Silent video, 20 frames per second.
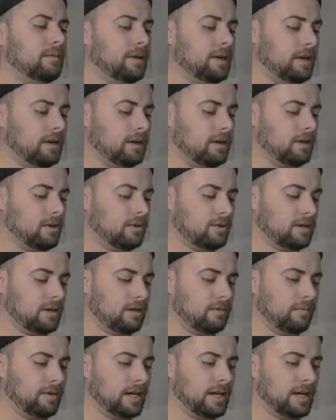we go.
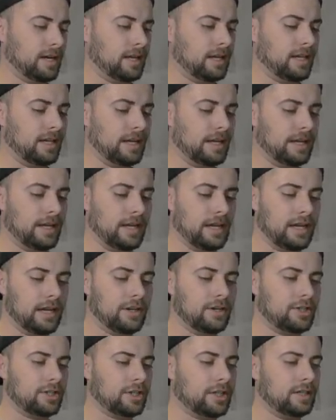We got a Lightning
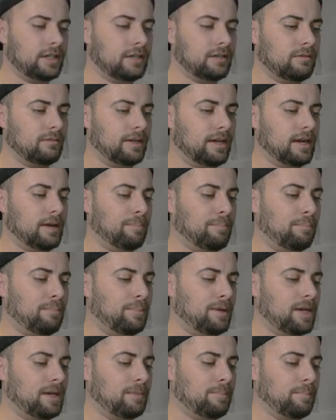Energy. We
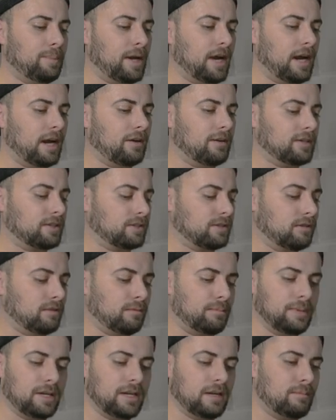got Big
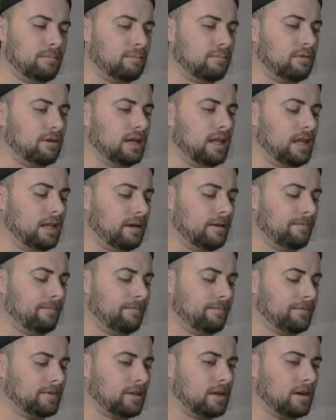Parasol, Big Umbrella,
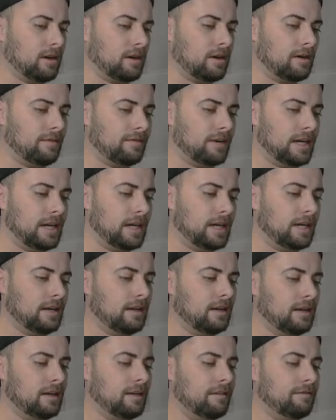Carnivine,
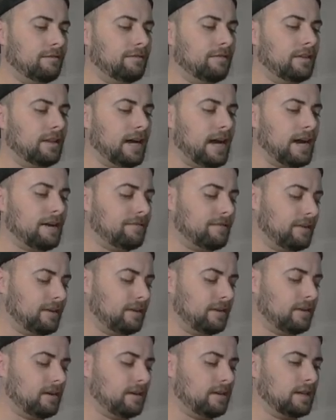
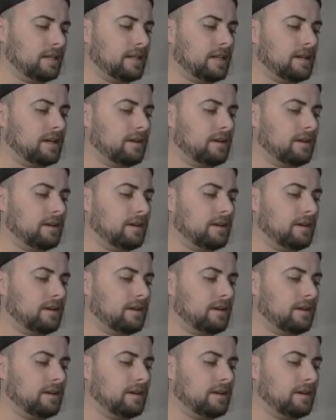Flaffy. Oh, look at that